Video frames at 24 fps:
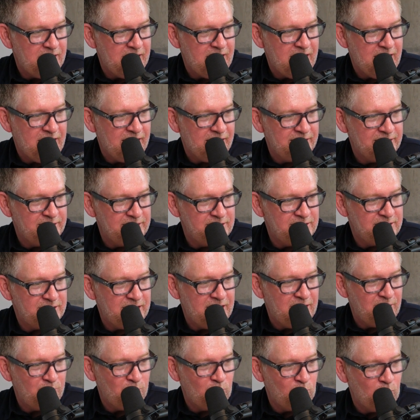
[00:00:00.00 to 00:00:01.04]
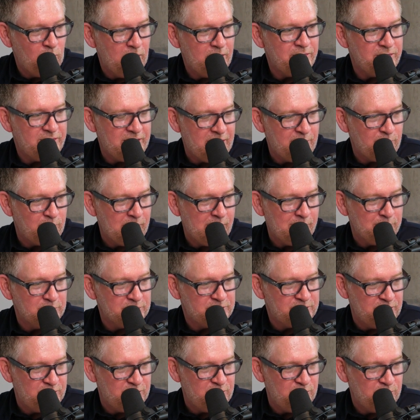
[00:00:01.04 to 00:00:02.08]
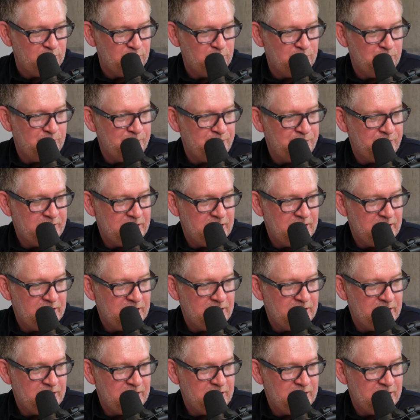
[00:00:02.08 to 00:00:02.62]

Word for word: and and what they were able to do,